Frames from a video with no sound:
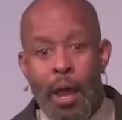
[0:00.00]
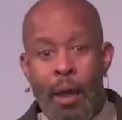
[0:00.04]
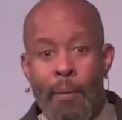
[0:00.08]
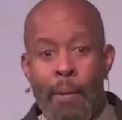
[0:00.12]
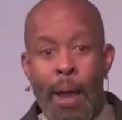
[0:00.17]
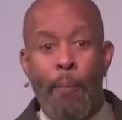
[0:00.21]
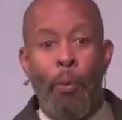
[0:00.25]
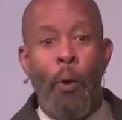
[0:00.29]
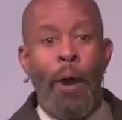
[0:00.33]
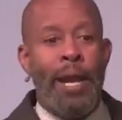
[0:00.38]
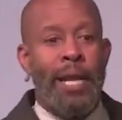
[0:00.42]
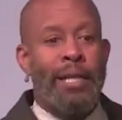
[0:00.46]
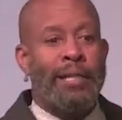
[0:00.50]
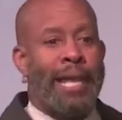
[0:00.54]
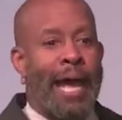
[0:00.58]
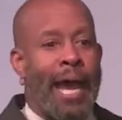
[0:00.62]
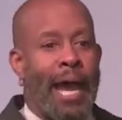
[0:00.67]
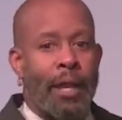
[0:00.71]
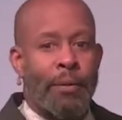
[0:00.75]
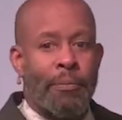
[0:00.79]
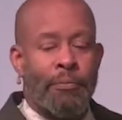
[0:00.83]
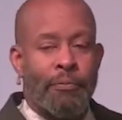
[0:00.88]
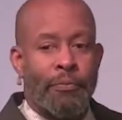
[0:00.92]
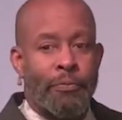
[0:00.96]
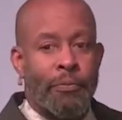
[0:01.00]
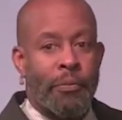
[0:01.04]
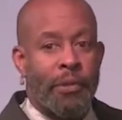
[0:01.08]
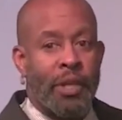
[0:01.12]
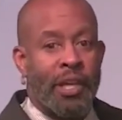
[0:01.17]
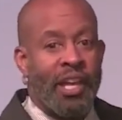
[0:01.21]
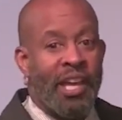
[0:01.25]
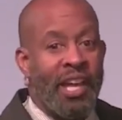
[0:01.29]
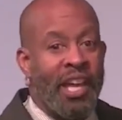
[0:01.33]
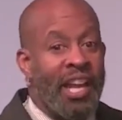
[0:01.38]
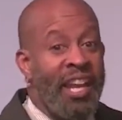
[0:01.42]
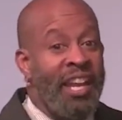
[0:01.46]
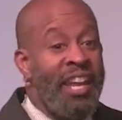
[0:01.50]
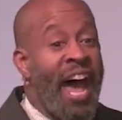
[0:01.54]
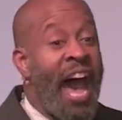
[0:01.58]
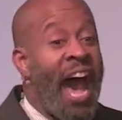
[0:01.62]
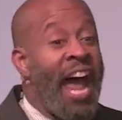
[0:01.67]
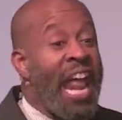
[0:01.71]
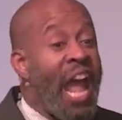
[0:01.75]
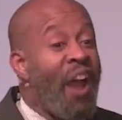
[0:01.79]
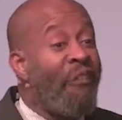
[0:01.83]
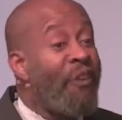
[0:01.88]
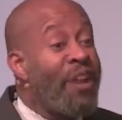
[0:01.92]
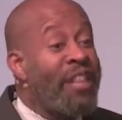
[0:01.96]
My point is that
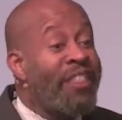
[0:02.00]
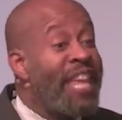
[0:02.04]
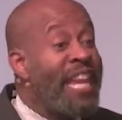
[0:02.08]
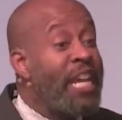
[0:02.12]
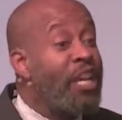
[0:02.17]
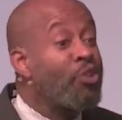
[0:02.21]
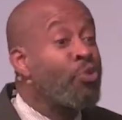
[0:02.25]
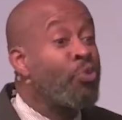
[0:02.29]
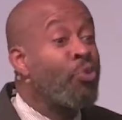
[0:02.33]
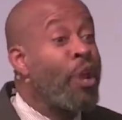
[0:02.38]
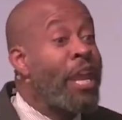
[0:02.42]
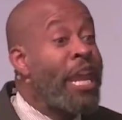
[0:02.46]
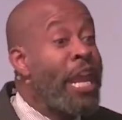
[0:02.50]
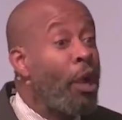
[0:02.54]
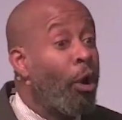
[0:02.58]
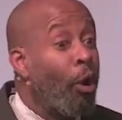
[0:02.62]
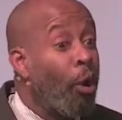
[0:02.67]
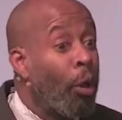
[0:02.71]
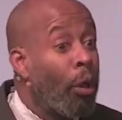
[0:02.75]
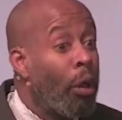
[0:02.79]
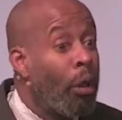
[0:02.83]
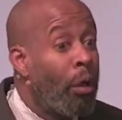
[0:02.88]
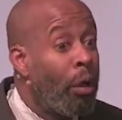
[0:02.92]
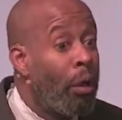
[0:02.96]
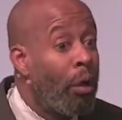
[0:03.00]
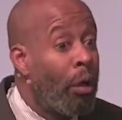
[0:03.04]
not everything is real.